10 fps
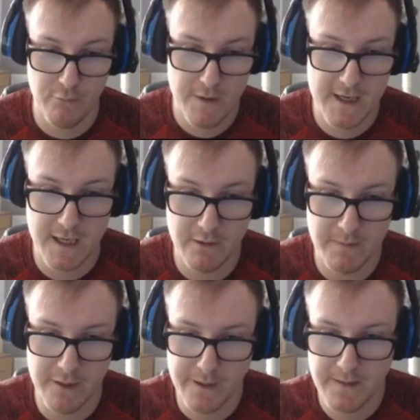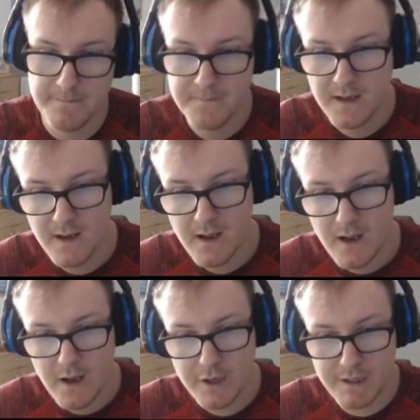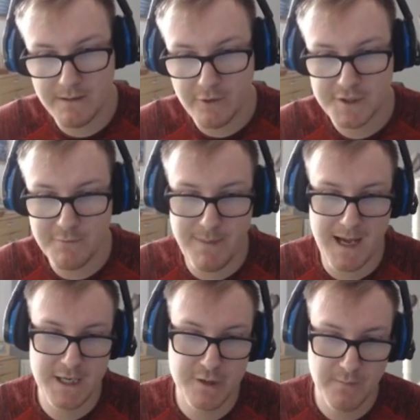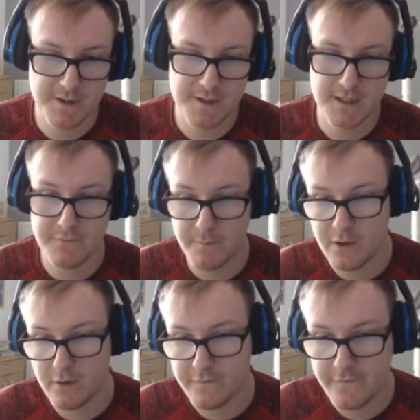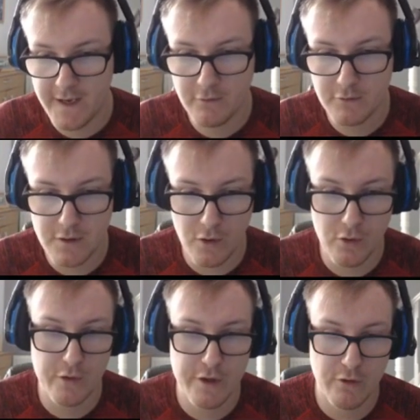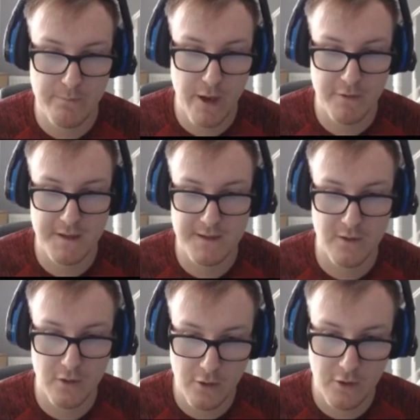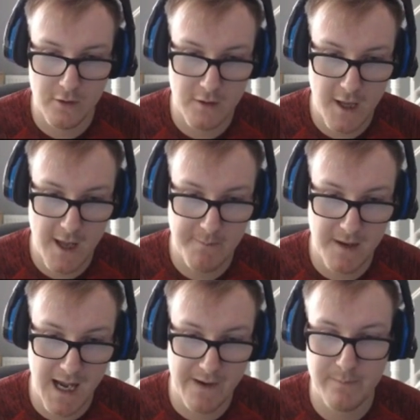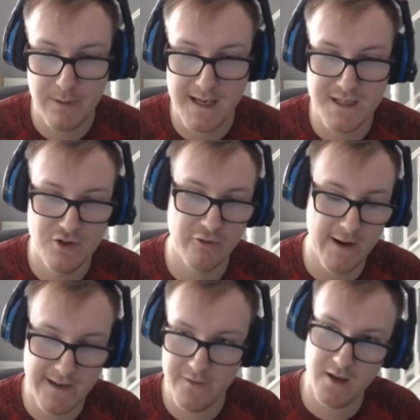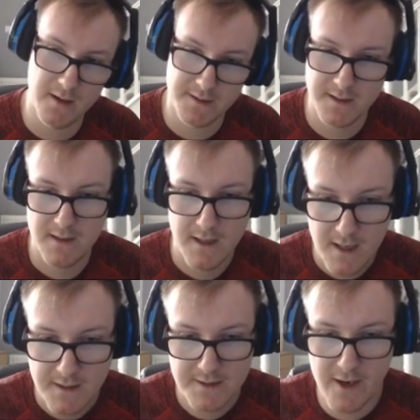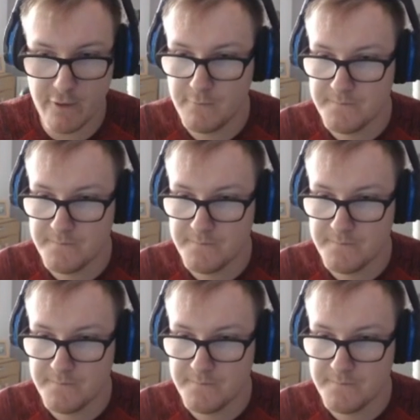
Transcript: we're going to be doing, you can also banish monsters from your field or your opponent or either player's graveyard. So